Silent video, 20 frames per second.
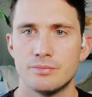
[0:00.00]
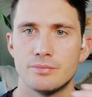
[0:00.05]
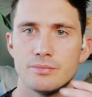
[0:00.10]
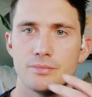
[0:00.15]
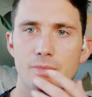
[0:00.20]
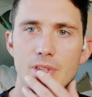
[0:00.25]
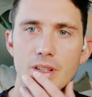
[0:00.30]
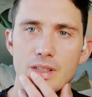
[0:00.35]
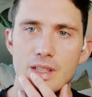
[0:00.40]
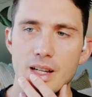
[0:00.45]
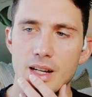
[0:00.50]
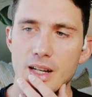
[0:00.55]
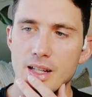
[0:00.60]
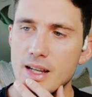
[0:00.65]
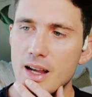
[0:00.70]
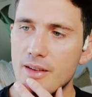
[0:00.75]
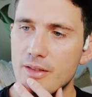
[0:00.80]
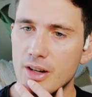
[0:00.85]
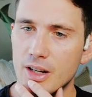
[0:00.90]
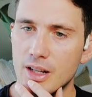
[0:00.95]
looks like it's
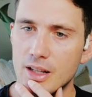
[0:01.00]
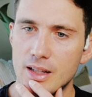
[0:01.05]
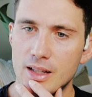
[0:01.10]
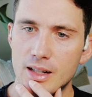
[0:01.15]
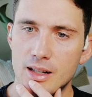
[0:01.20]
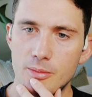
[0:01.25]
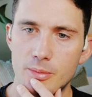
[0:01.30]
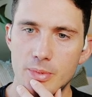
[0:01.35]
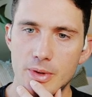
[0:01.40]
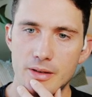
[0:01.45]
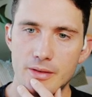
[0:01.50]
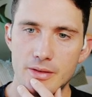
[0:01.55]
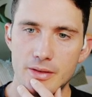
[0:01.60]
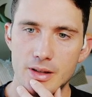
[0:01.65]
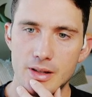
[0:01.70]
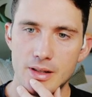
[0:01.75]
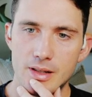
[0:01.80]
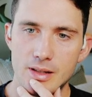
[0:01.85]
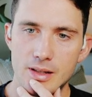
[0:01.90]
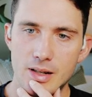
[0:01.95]
having a little bit of a
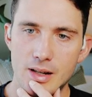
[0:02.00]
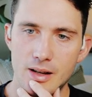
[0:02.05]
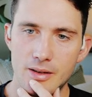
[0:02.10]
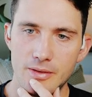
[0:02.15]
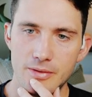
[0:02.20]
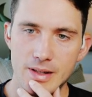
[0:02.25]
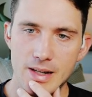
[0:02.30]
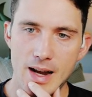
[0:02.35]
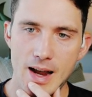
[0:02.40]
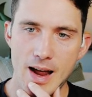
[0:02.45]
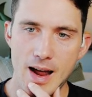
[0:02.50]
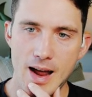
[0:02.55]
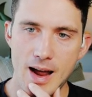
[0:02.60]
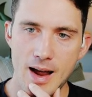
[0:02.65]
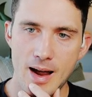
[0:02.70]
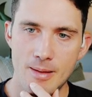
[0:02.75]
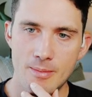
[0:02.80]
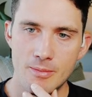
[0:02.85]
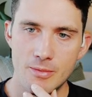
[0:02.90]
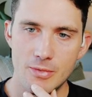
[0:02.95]
tough
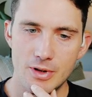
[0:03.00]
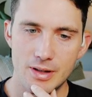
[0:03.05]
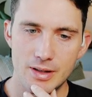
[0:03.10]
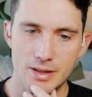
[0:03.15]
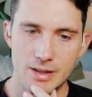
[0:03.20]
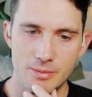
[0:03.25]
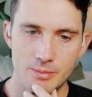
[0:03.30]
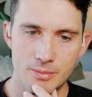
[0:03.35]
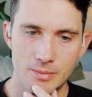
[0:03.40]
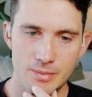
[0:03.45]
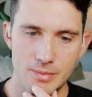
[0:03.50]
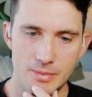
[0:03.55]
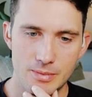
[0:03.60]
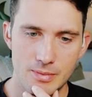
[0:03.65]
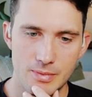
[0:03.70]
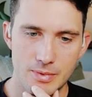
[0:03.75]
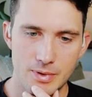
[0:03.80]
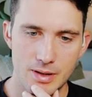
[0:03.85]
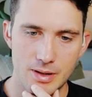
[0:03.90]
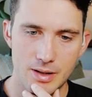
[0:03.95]
time with some
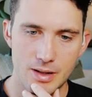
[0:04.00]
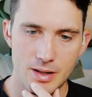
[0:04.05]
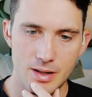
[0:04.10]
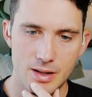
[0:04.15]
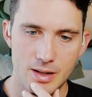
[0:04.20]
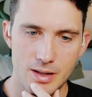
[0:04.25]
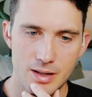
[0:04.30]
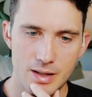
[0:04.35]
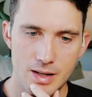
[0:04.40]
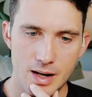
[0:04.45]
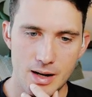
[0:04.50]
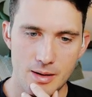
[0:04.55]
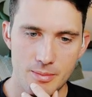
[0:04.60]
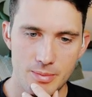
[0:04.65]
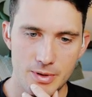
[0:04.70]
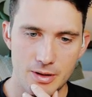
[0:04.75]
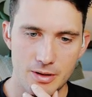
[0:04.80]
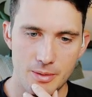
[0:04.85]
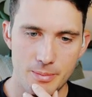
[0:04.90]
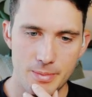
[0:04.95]

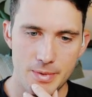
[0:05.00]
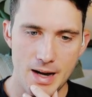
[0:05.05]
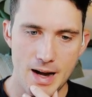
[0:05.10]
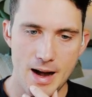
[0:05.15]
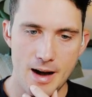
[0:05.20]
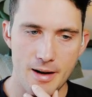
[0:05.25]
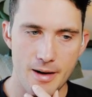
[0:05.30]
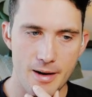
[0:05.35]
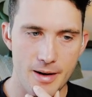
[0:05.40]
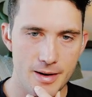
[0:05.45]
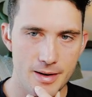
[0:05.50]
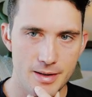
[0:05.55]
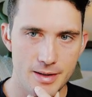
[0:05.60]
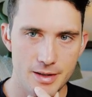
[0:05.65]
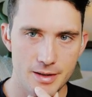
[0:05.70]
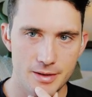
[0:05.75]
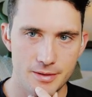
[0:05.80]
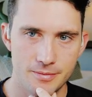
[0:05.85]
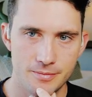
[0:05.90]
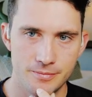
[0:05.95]
TypeScript
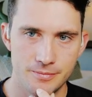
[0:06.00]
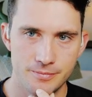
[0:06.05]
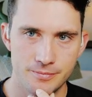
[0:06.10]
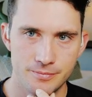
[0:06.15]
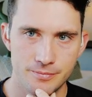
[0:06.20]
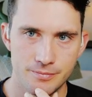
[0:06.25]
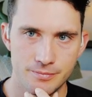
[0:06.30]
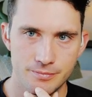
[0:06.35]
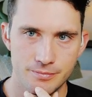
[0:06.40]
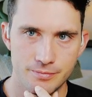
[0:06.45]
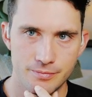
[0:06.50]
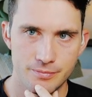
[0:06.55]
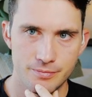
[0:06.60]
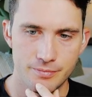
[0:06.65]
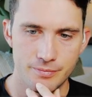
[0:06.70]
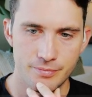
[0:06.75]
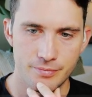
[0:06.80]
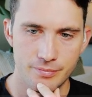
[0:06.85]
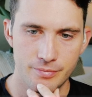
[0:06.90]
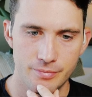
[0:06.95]
errors,
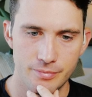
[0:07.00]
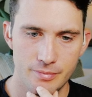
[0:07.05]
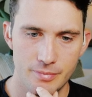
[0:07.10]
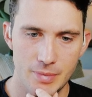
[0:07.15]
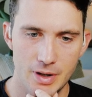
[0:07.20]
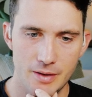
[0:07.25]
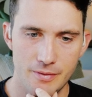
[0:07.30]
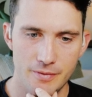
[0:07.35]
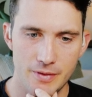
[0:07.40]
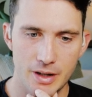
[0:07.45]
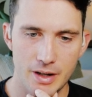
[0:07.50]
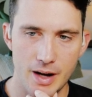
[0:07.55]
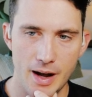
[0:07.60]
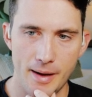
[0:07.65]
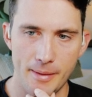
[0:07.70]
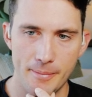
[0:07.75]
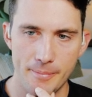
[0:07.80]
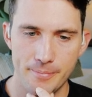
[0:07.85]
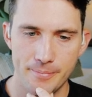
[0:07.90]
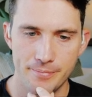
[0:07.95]
but it figured
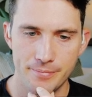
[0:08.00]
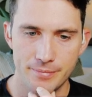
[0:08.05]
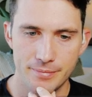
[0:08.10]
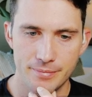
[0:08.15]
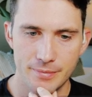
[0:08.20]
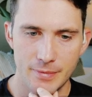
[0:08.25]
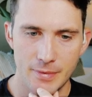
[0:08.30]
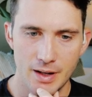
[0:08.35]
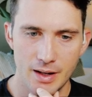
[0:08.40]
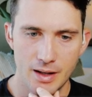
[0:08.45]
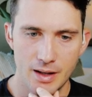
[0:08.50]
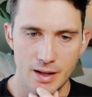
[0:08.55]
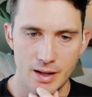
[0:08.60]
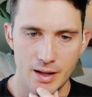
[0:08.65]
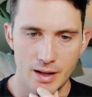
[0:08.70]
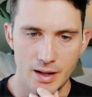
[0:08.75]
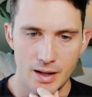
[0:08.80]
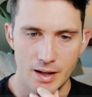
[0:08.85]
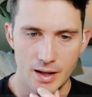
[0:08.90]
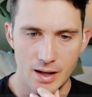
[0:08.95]
out.
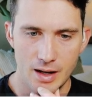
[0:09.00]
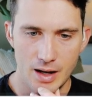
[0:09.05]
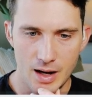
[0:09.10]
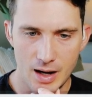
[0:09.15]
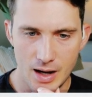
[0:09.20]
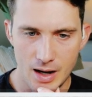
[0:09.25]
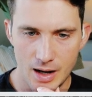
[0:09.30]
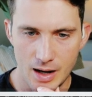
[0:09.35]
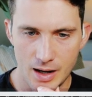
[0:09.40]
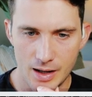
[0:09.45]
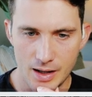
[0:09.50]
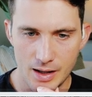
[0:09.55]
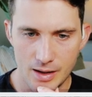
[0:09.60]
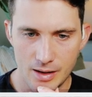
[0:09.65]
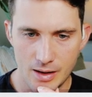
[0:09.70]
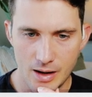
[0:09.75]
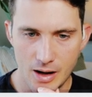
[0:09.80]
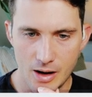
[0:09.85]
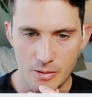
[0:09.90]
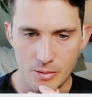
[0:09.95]

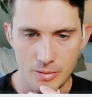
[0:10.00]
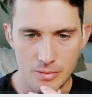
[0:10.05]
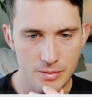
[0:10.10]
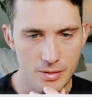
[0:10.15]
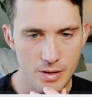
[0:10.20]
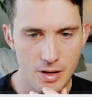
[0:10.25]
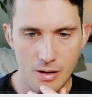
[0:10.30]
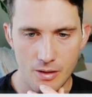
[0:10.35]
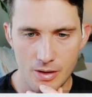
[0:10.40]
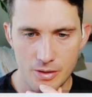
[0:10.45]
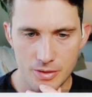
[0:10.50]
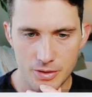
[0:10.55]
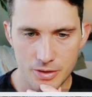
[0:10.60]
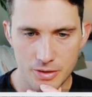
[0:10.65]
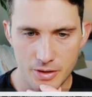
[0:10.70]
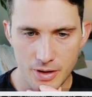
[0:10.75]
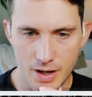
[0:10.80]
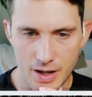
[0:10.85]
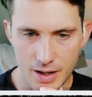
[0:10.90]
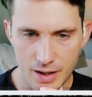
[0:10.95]
Oh no, it was
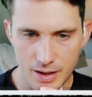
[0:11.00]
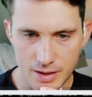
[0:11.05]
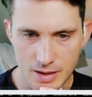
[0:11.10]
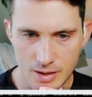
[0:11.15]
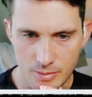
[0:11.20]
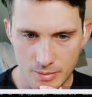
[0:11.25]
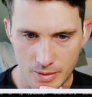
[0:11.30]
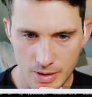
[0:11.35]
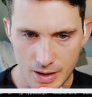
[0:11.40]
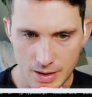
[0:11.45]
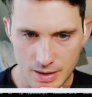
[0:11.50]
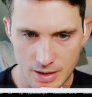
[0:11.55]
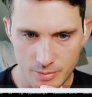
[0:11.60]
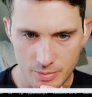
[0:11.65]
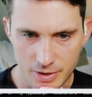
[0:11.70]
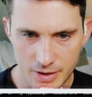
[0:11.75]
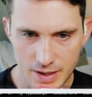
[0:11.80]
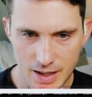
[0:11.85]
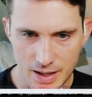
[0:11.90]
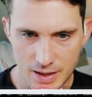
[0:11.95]
creating a
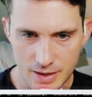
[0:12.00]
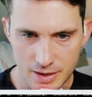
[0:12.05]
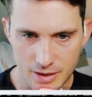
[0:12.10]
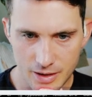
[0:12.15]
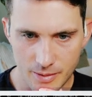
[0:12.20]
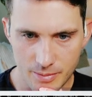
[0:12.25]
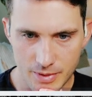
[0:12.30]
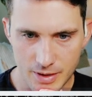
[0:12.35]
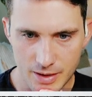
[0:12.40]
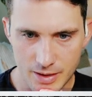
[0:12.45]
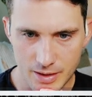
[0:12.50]
simple test script